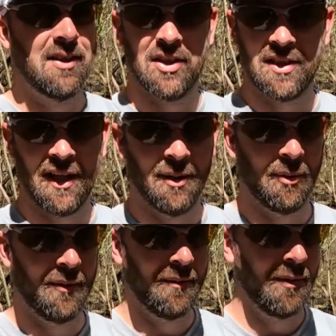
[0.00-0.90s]
it's just
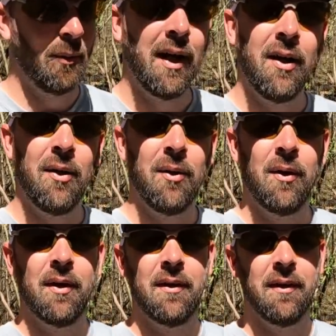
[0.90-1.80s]
terrible.
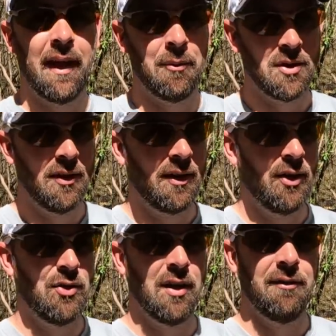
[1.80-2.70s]
Well, that was on
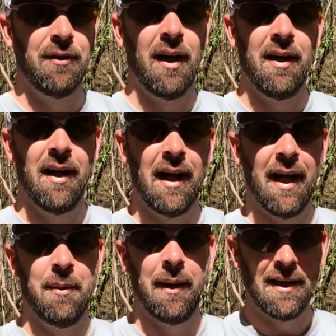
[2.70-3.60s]
Thursday. Friday, I
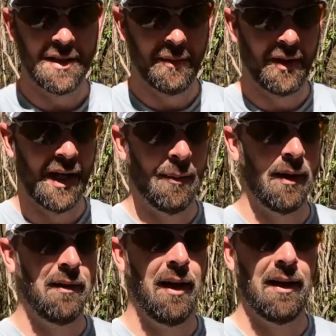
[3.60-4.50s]
had a basketball
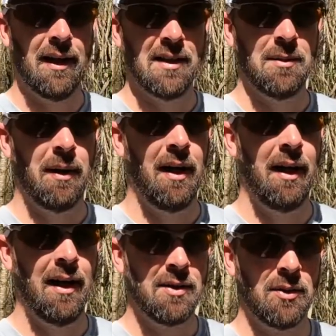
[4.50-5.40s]
game against my
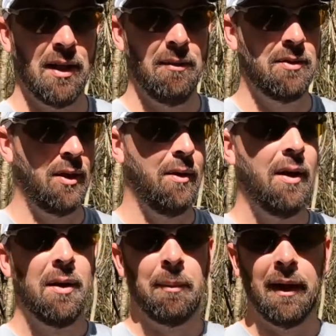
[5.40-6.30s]
high school team. So
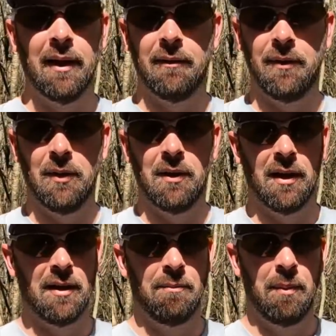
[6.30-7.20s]
me and a few of
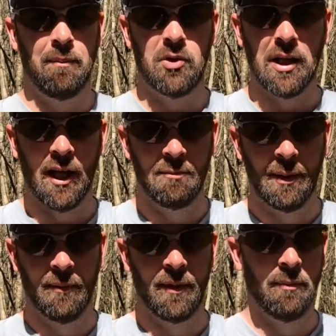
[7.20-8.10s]
the staff
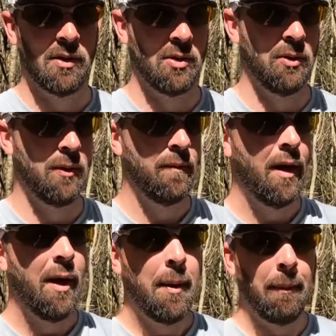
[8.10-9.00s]
people from the school
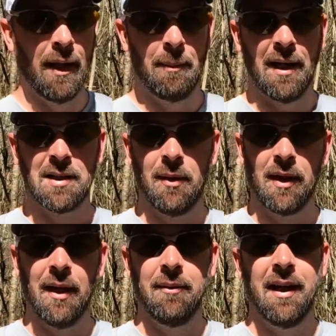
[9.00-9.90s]
played a
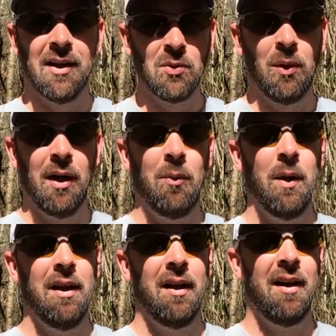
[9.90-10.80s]
basketball game. Guess what?
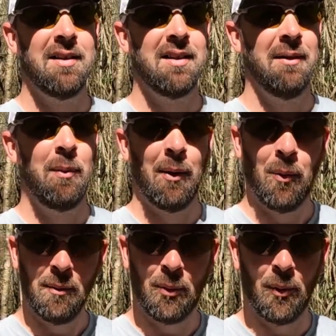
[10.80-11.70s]
We lost by
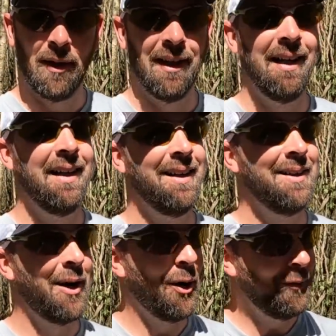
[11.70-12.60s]
1 point
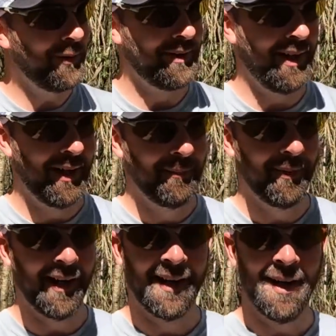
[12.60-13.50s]
in
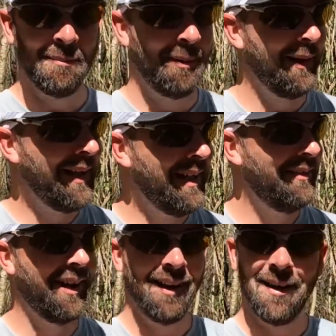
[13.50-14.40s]
overtime. I can't
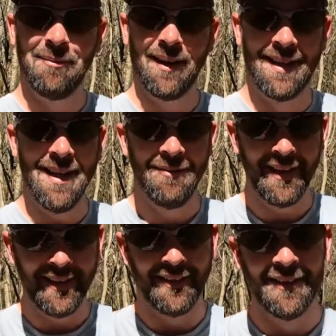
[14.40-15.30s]
believe I let my team
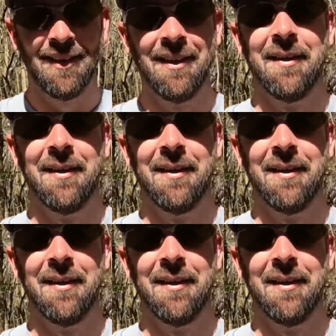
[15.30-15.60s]
down.